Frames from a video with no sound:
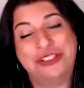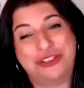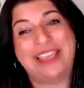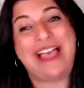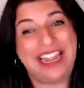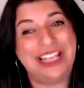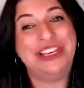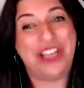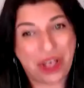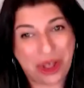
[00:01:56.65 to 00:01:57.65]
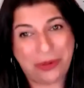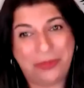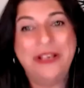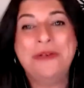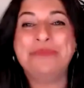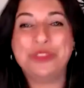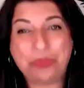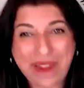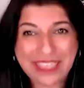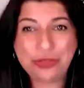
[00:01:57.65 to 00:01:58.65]
So I kind of know the
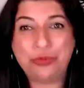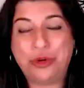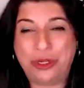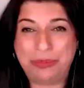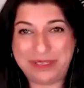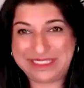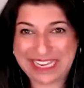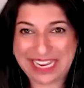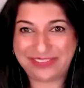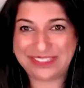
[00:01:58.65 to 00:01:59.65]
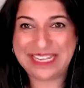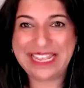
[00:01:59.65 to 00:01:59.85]
way the world perceives